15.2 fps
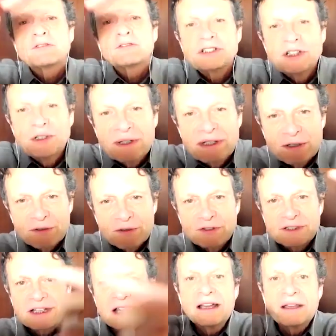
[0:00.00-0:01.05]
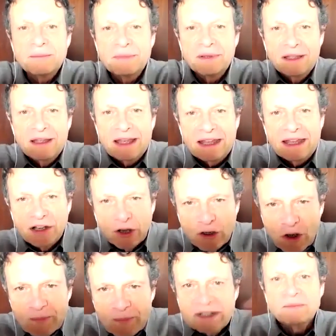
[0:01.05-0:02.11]
continuity over time and a
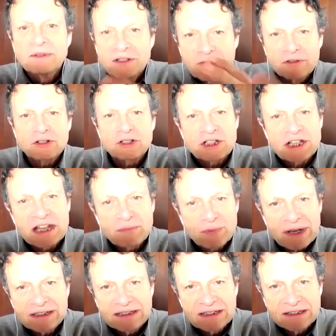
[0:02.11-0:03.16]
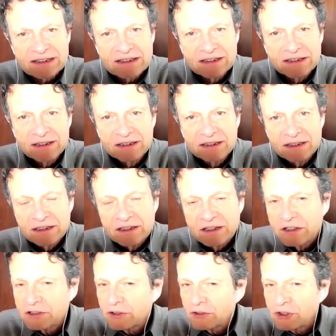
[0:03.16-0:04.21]
commitment to the shared practice.
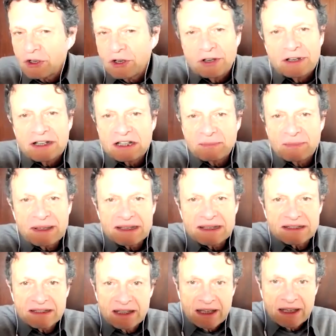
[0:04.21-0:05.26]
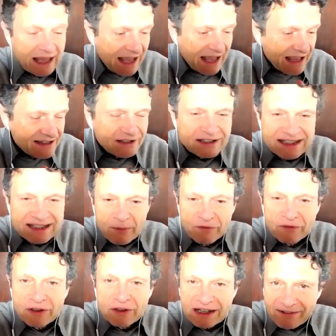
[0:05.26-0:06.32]
The social learning space has some of
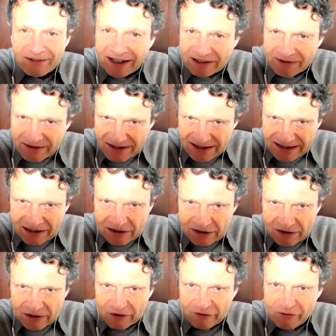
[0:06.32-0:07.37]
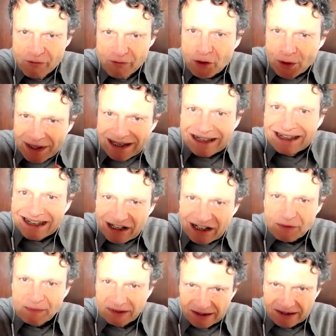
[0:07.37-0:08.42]
the characteristic of mutual
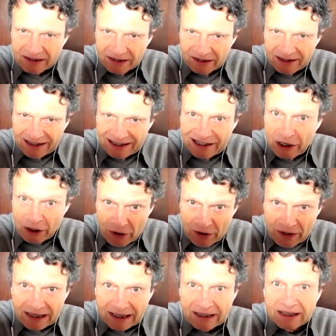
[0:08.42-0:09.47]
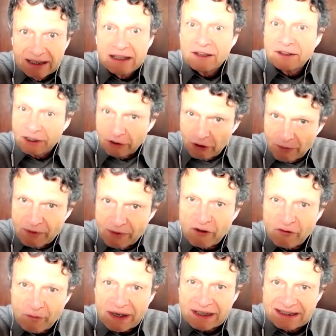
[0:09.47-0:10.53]
engagement in learning that a community
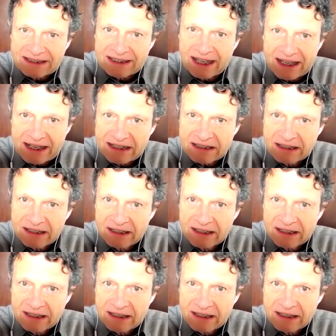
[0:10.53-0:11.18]
of practice has,